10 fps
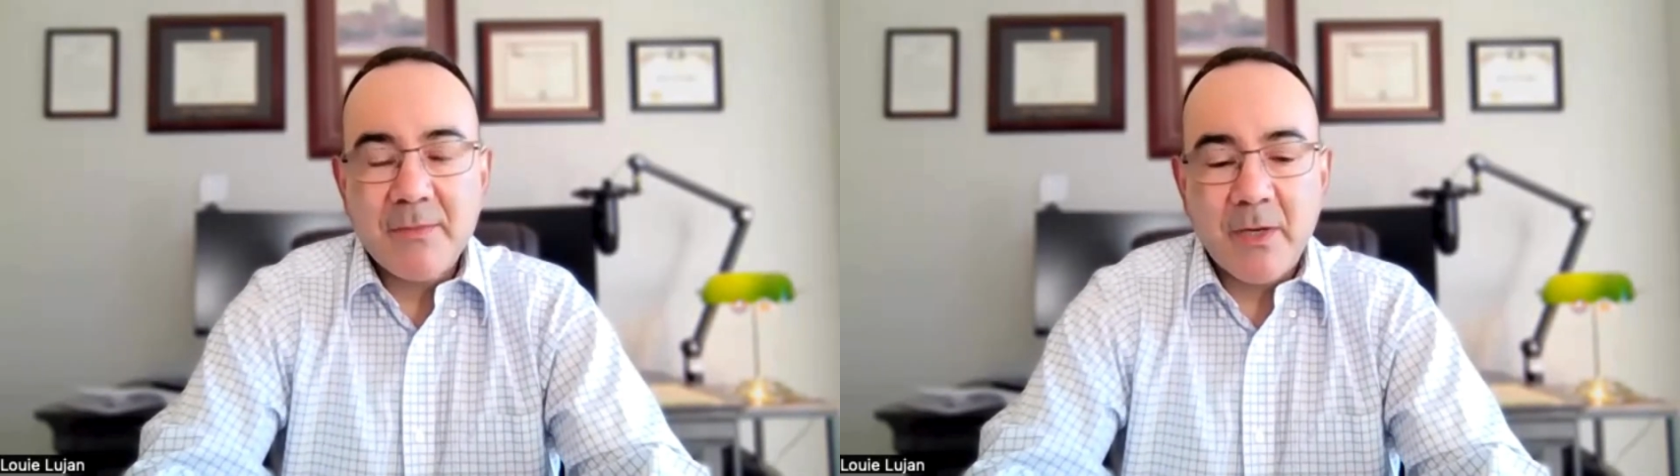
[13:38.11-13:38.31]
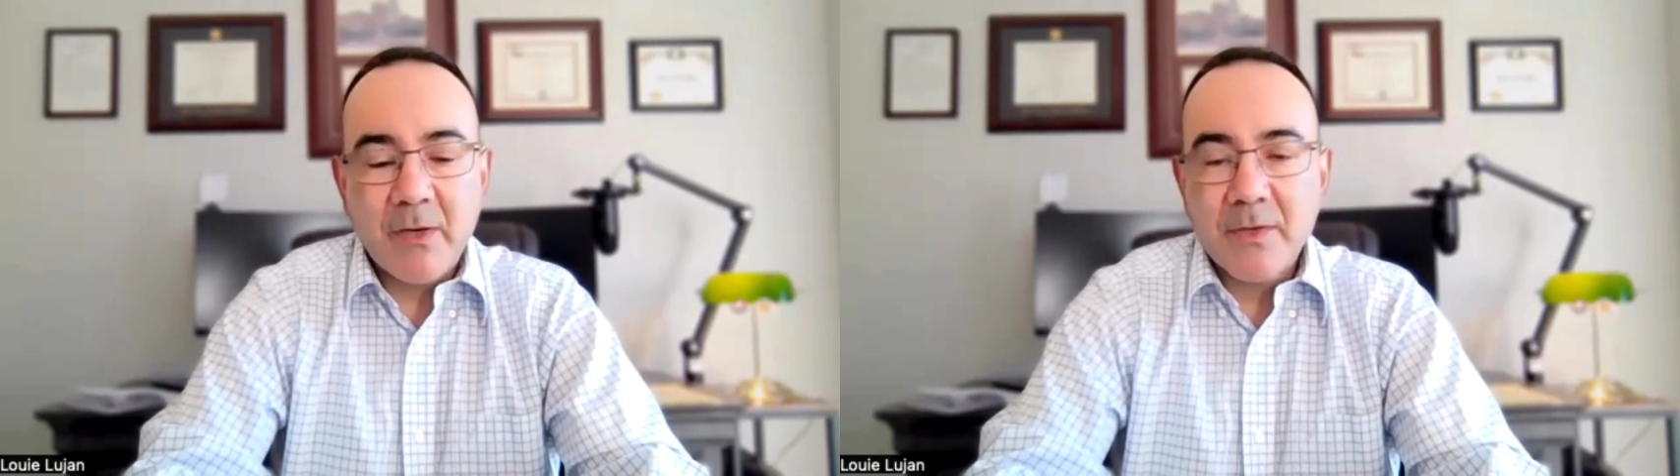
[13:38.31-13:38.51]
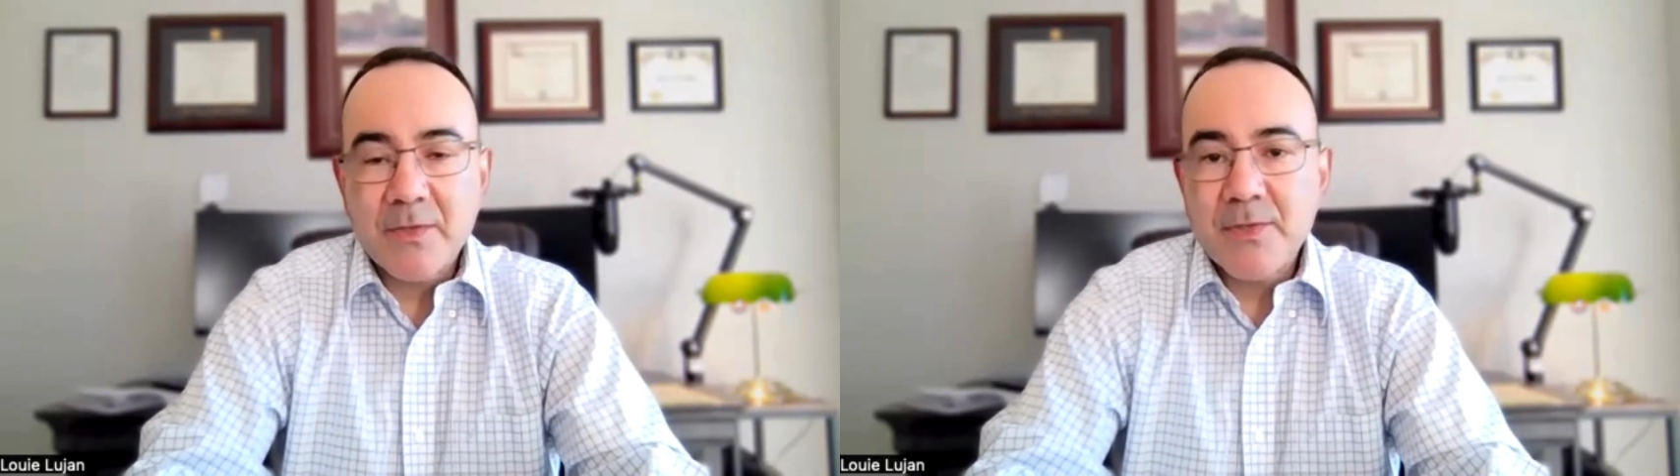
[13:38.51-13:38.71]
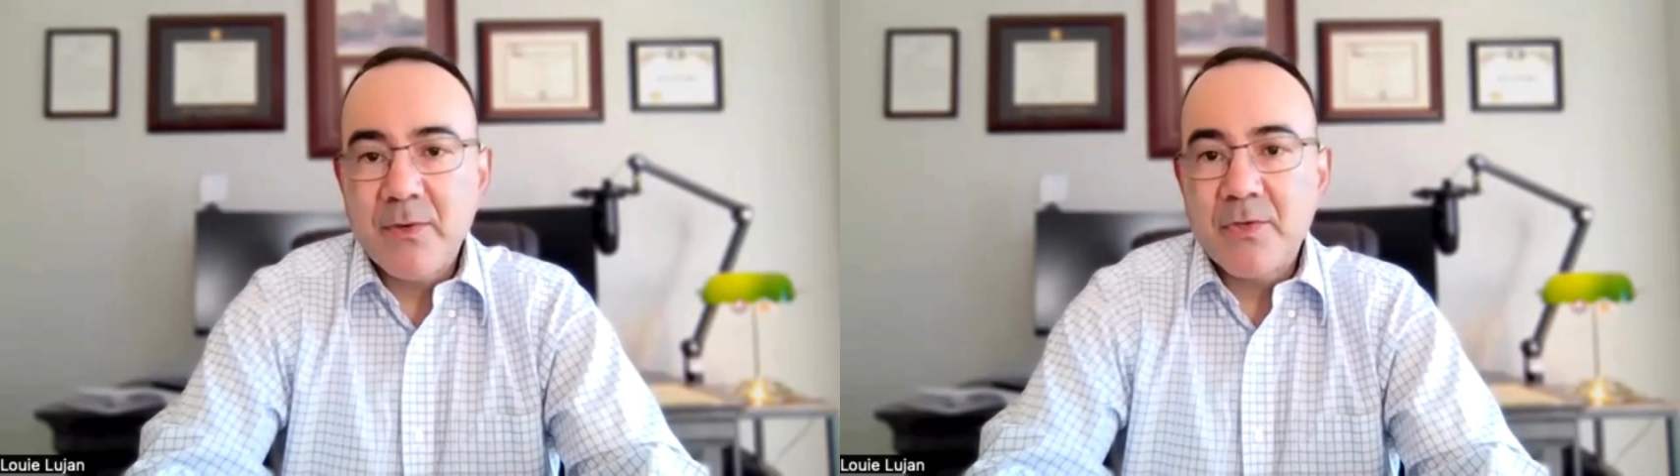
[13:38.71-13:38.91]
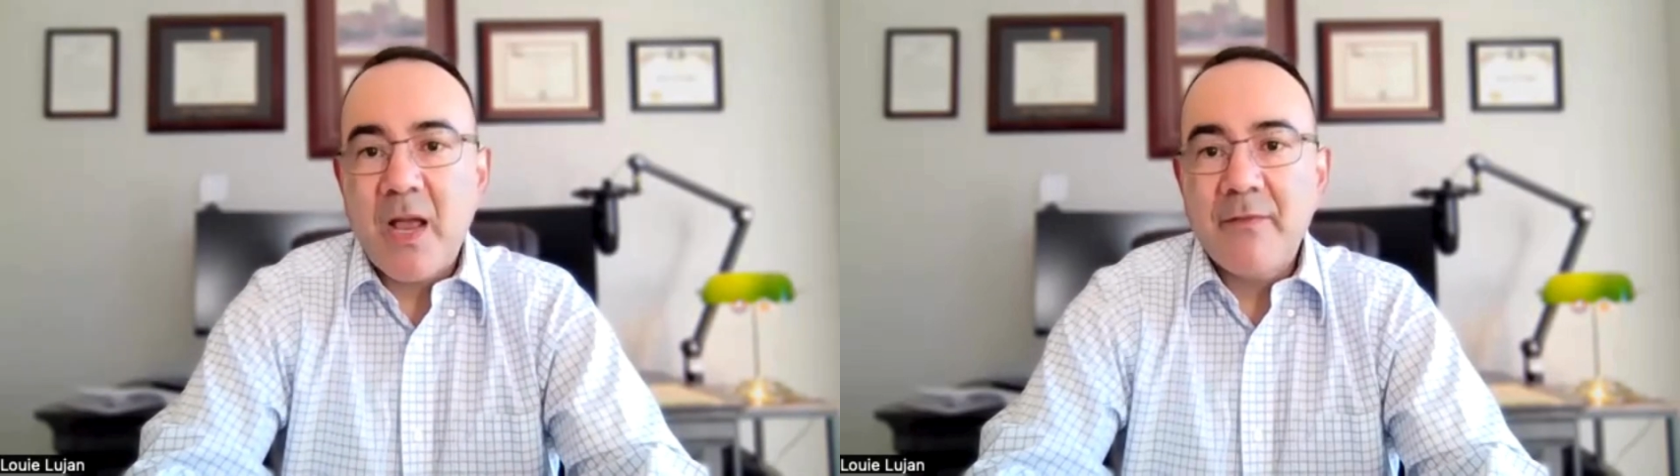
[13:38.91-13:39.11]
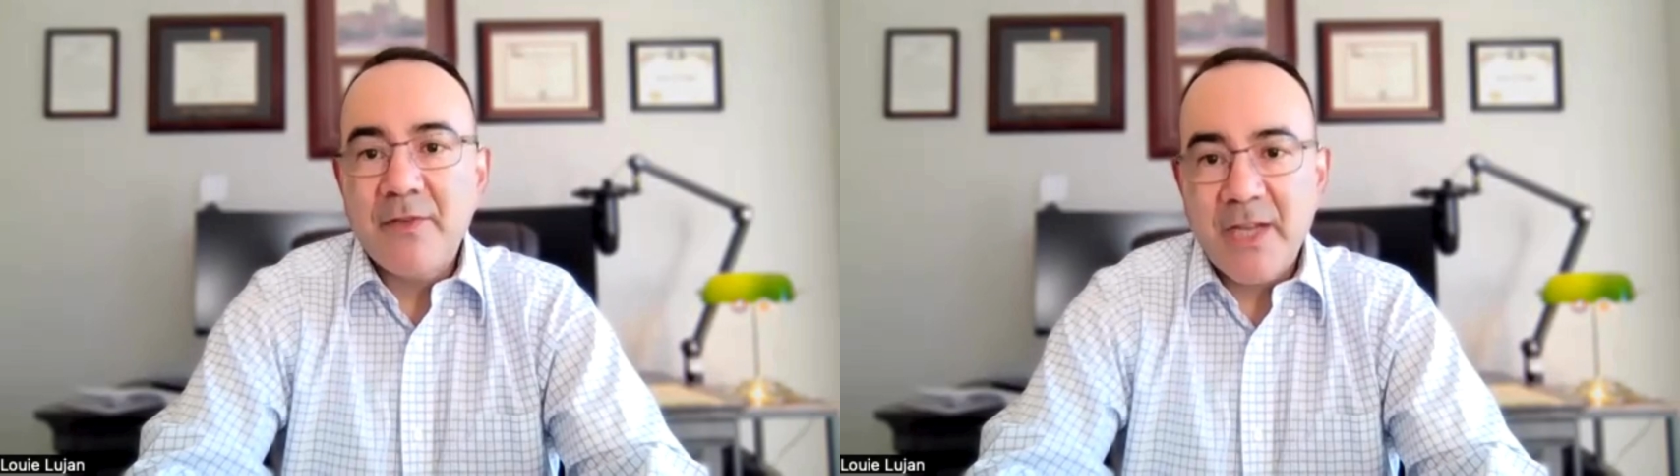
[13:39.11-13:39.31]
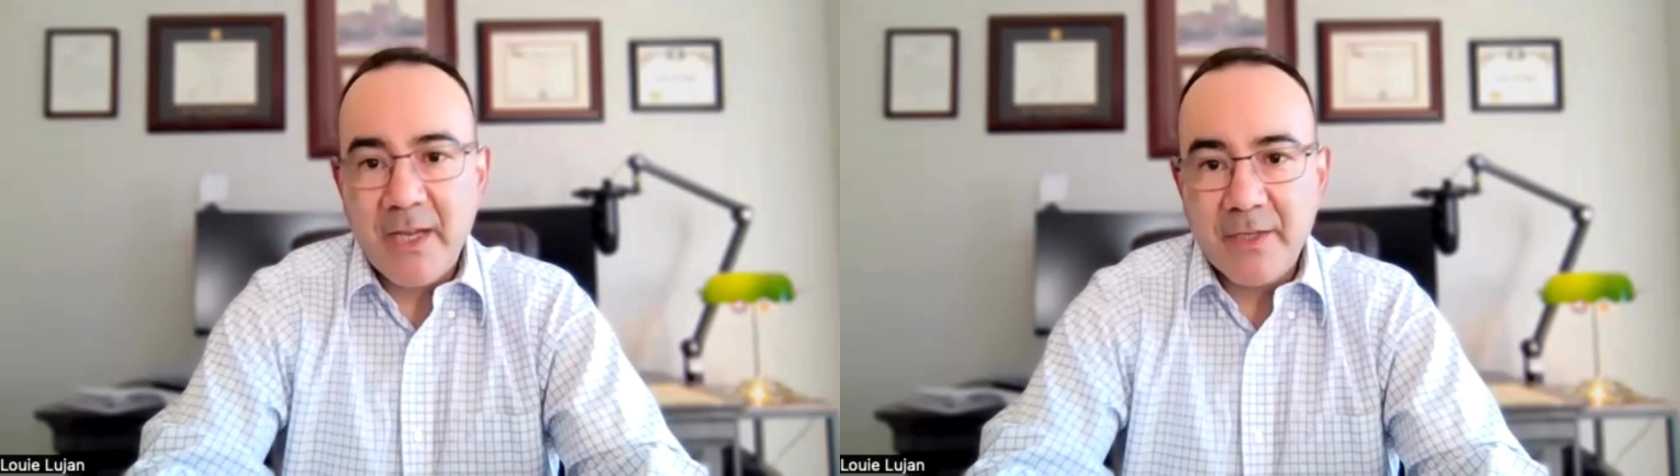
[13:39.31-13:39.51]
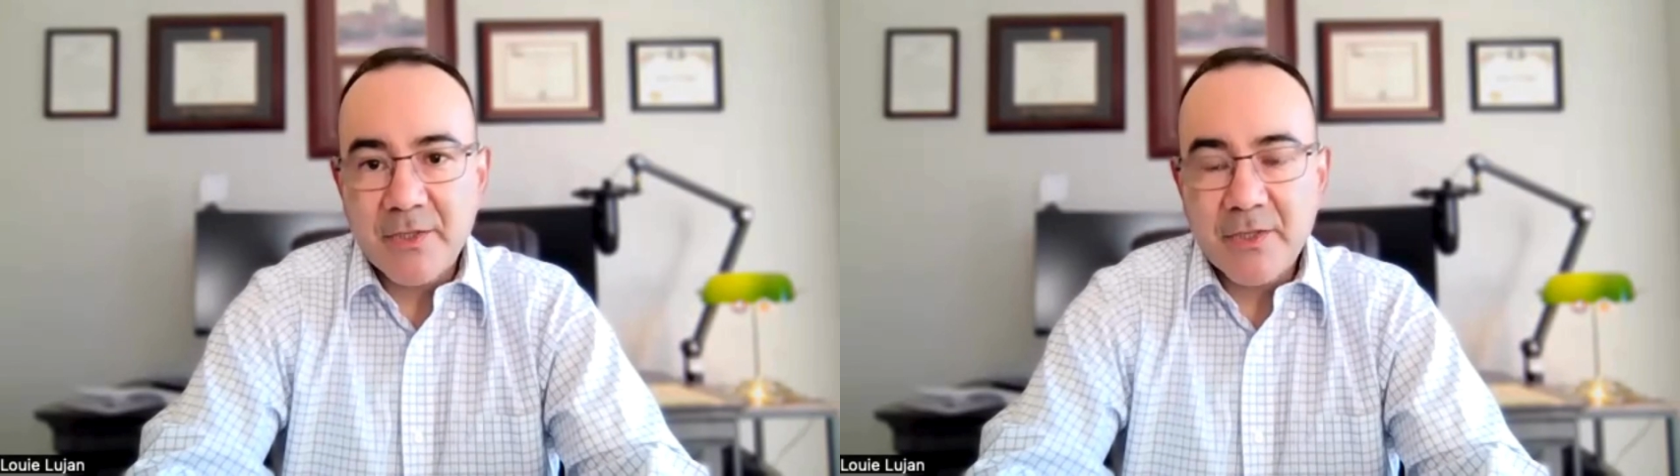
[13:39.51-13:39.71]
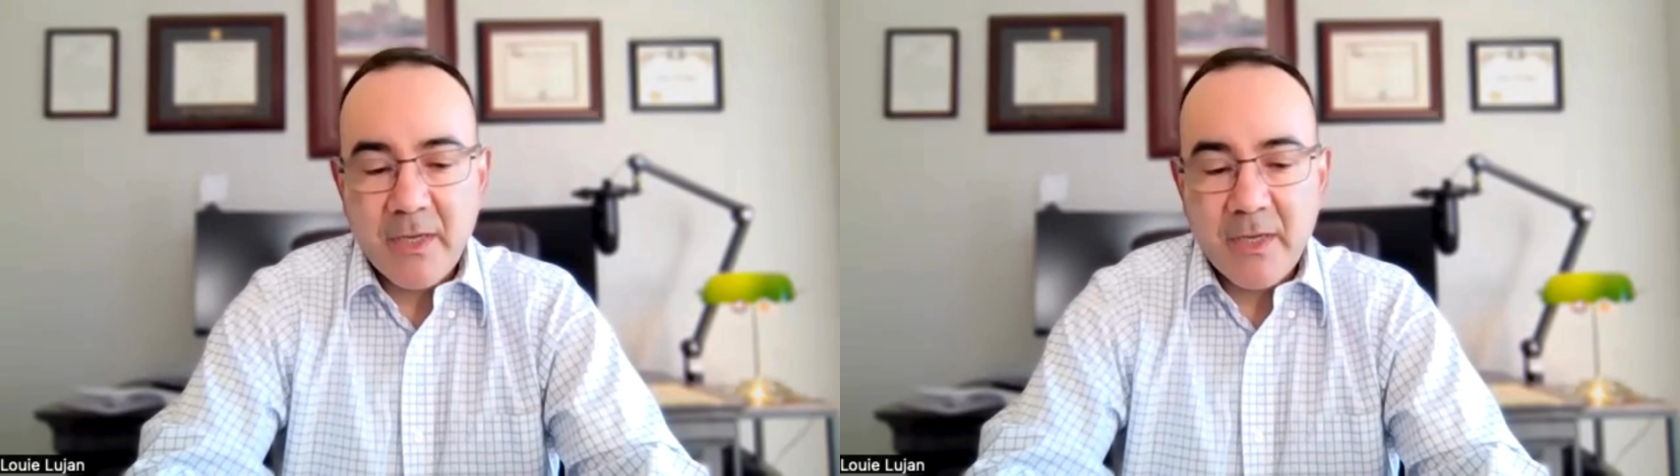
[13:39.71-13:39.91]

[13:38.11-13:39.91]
but also drive change.